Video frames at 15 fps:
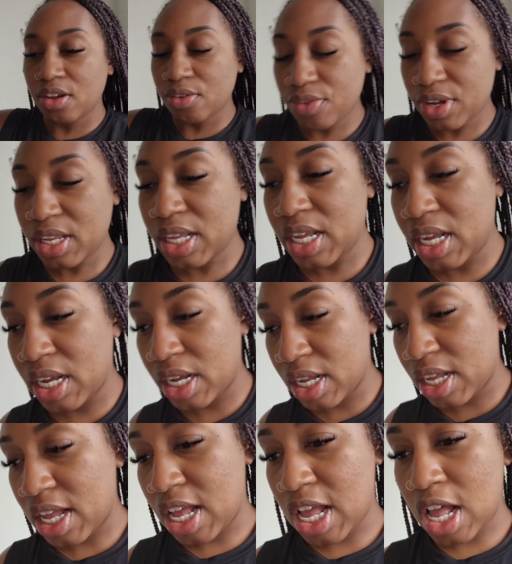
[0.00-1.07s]
really
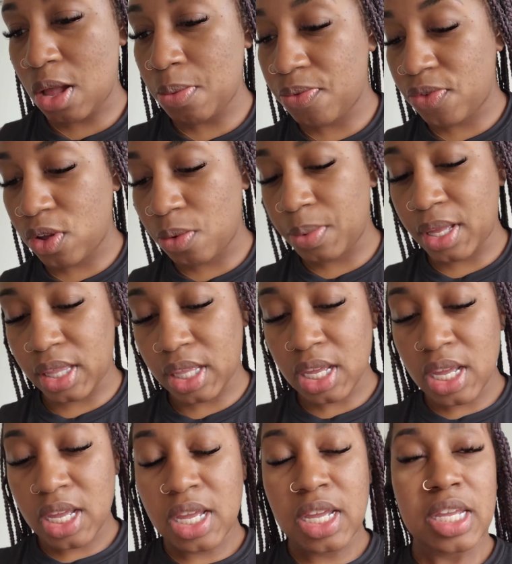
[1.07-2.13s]
helpful with
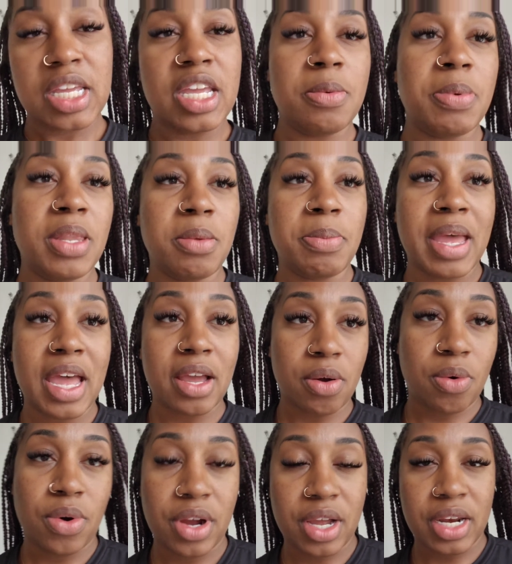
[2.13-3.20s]
keeping the bag
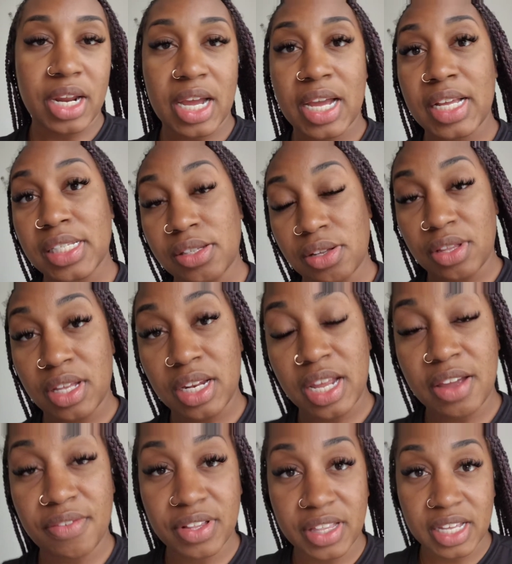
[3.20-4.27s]
organized, so then
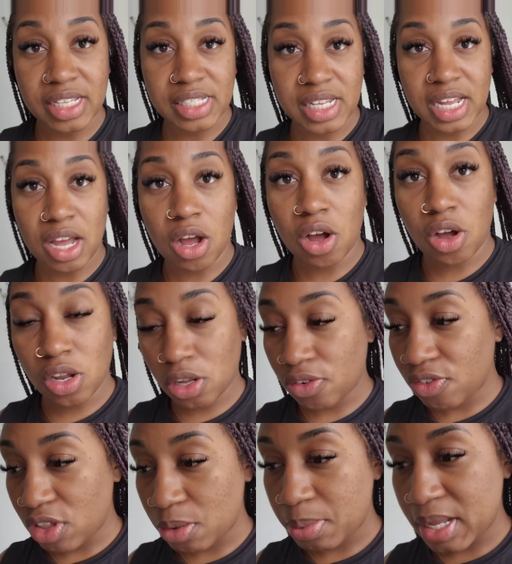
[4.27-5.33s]
everything's not all over
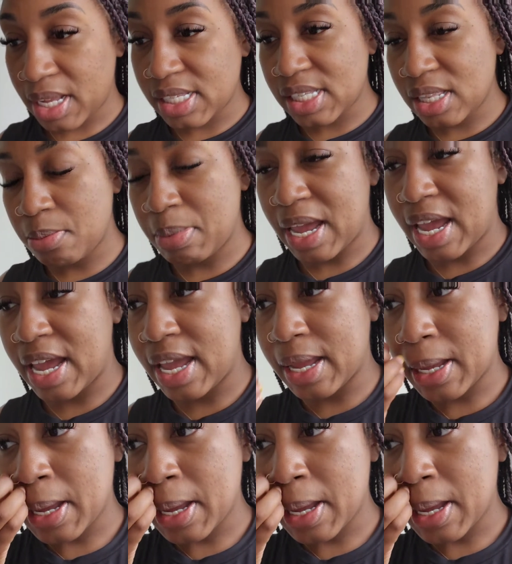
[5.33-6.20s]
the place in the bag.